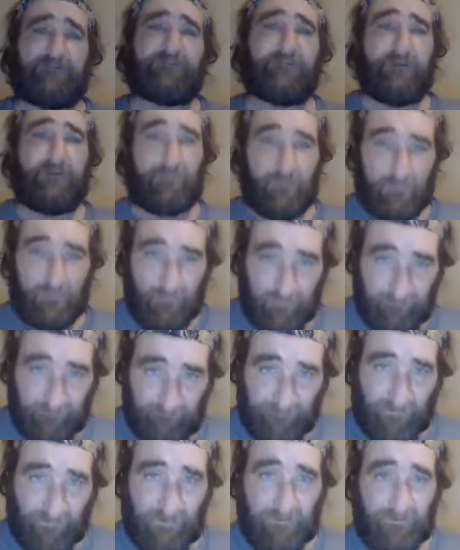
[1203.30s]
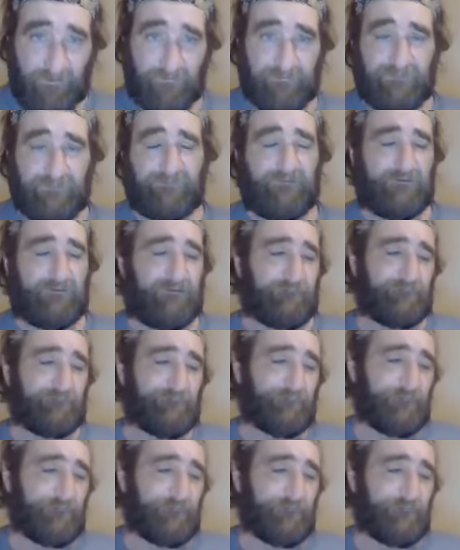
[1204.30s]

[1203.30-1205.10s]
that will be following them